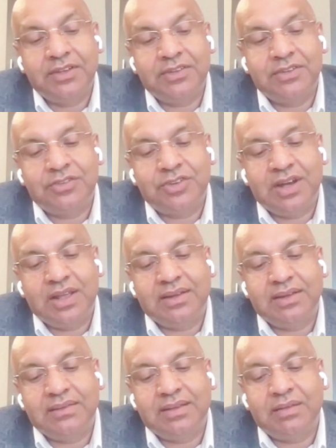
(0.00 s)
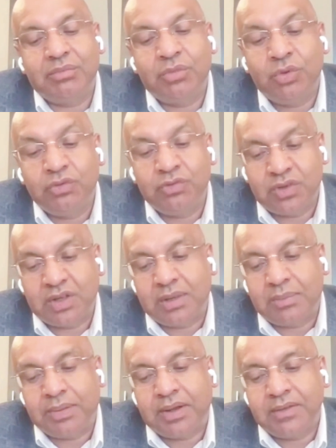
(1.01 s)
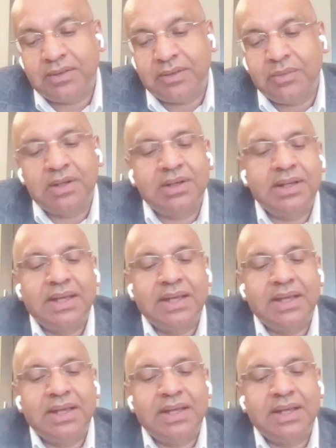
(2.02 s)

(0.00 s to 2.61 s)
certain Sri Lankans have moved to other parts of the world.